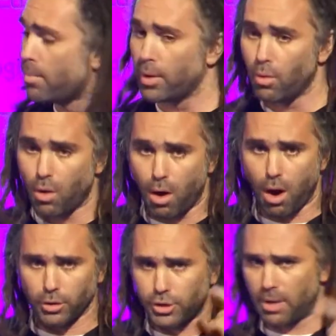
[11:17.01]
but
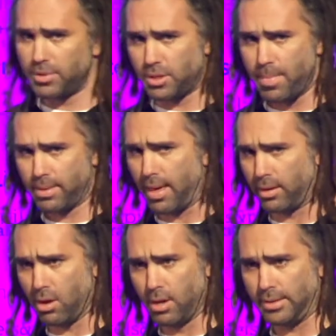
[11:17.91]
our job is to make
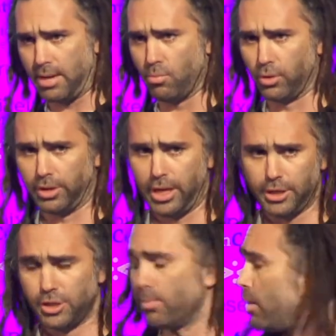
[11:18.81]
that content more
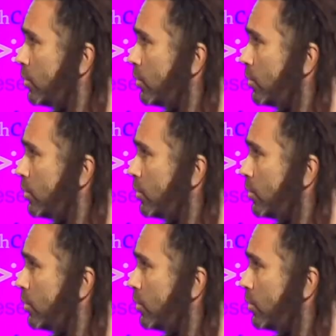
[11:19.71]
engaging by